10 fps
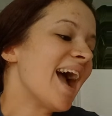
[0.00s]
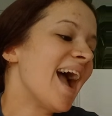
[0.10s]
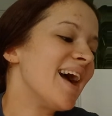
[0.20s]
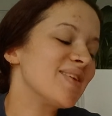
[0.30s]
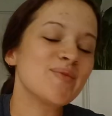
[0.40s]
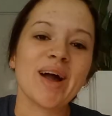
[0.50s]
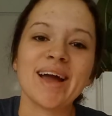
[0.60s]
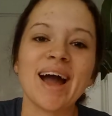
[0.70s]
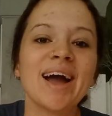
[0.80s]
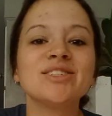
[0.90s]
either
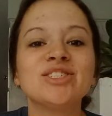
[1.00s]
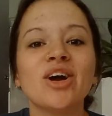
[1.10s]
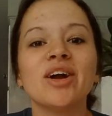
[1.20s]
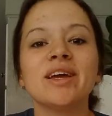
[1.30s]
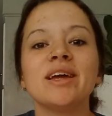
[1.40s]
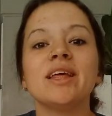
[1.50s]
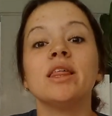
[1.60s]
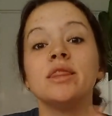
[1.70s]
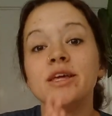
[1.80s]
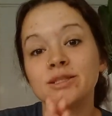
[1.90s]
way, I started
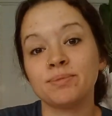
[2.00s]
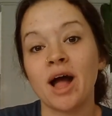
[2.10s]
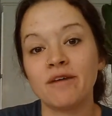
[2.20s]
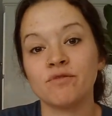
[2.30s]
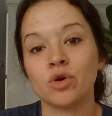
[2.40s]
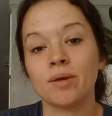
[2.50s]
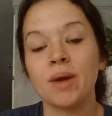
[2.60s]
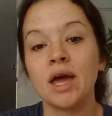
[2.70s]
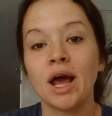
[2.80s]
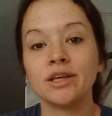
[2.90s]
this platform,
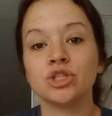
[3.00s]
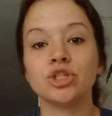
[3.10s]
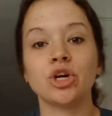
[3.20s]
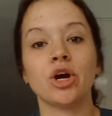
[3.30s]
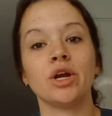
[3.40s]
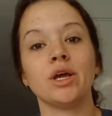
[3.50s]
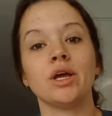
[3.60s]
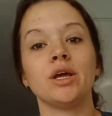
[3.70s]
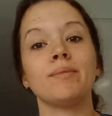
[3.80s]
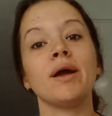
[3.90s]
and I
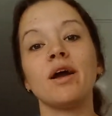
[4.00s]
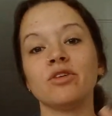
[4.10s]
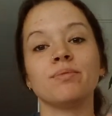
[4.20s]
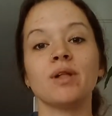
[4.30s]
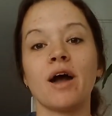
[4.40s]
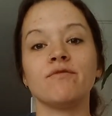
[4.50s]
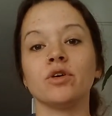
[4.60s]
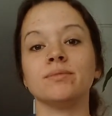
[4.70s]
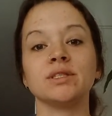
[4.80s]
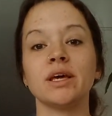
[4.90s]
started my other
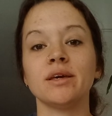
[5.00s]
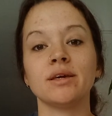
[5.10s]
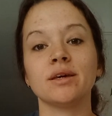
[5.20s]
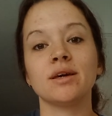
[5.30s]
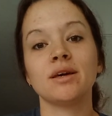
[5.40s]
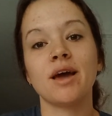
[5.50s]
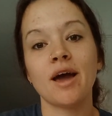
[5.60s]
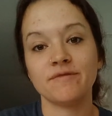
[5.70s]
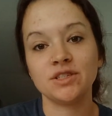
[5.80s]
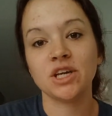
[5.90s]
platforms like
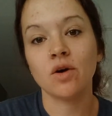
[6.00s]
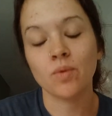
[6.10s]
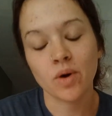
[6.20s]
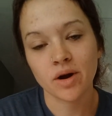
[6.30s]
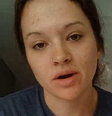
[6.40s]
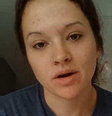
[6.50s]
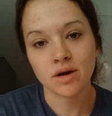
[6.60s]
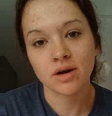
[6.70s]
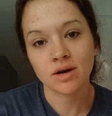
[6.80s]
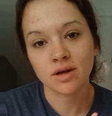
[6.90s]
FTL
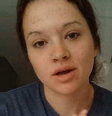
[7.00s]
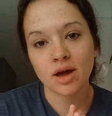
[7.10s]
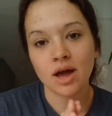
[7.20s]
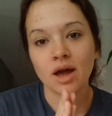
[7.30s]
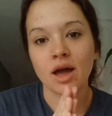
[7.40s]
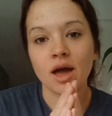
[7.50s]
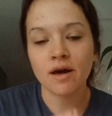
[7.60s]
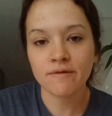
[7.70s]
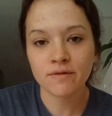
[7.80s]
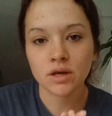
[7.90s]
Warrior,
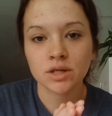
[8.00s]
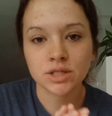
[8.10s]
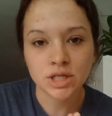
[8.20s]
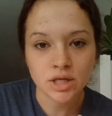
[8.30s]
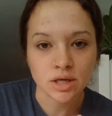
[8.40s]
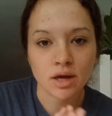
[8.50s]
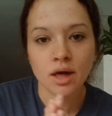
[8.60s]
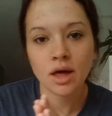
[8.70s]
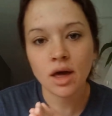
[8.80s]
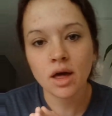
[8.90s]

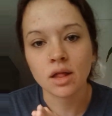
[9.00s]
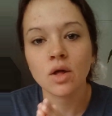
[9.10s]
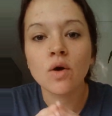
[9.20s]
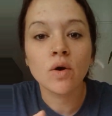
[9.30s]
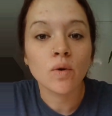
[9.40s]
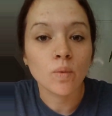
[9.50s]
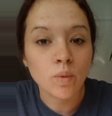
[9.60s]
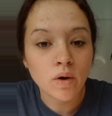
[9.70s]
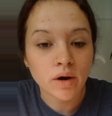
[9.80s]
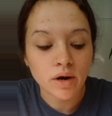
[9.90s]
FTL
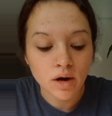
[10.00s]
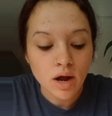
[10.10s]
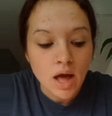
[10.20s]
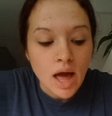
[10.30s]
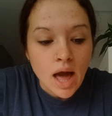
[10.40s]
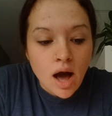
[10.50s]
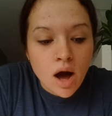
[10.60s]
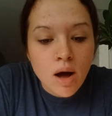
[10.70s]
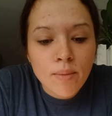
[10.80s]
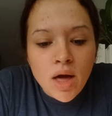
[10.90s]
Warrior,
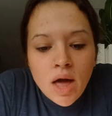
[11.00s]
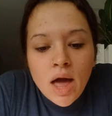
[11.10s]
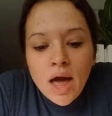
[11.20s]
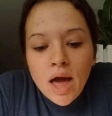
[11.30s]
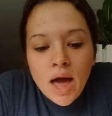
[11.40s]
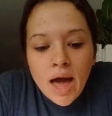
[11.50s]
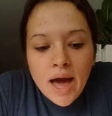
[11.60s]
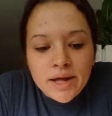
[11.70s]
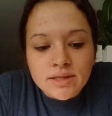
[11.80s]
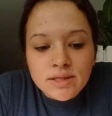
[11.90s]

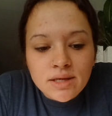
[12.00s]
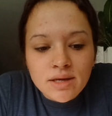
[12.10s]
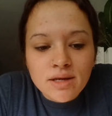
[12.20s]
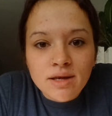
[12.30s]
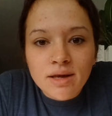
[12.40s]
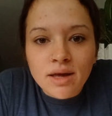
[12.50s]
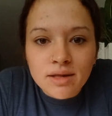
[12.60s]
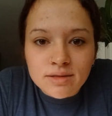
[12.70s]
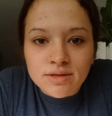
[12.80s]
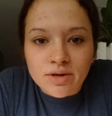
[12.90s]
at
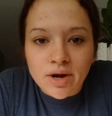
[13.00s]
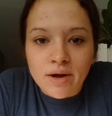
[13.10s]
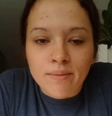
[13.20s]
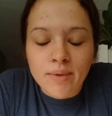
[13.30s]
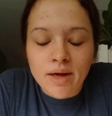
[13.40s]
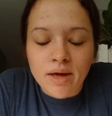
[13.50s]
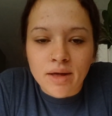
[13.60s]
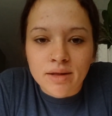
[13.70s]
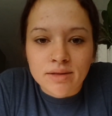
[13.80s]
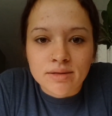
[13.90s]
Instagram
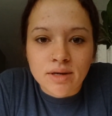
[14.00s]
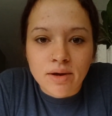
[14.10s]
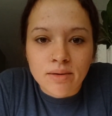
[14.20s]
and